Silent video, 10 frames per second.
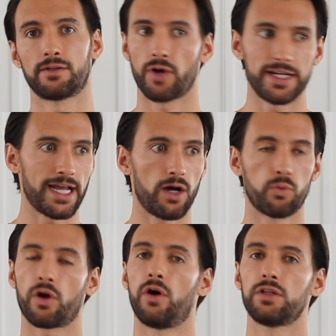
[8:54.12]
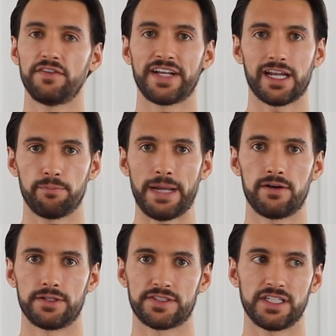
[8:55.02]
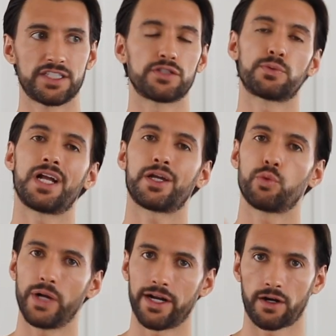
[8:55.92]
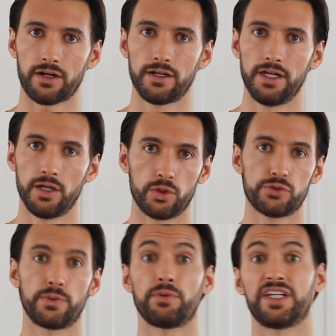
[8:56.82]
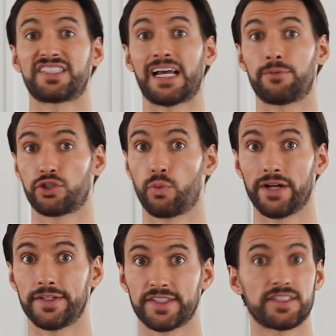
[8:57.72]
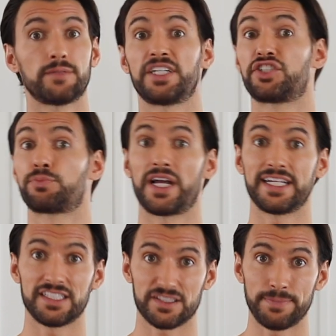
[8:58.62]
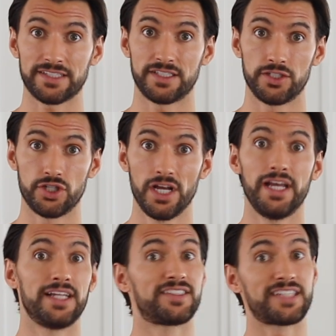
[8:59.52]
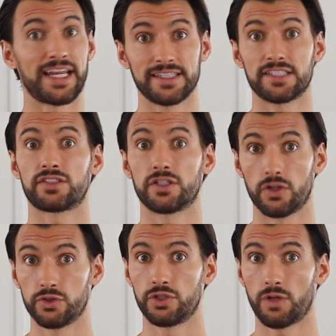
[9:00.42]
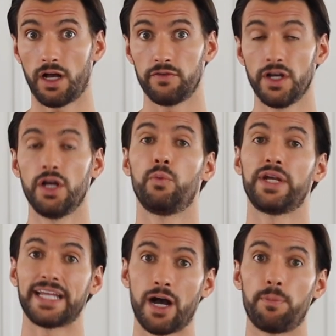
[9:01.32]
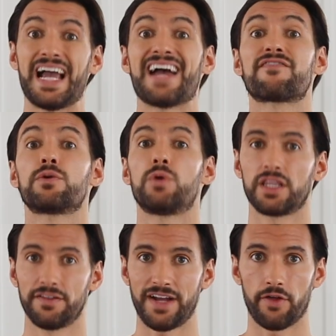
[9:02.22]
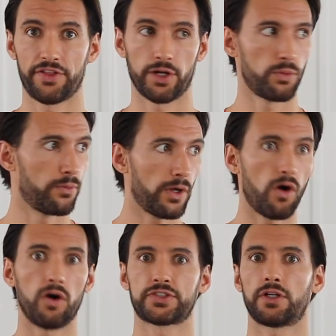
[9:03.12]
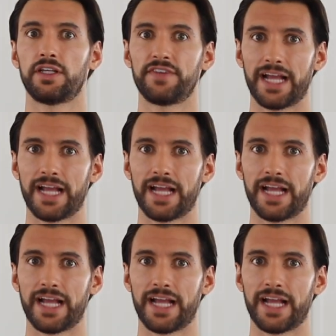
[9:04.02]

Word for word: Right now, we're all living out of balance. is because we're not aware. Once we reestablish awareness by spreading this message and sending this to those you love, we can help everyone live healthier. And when we all start living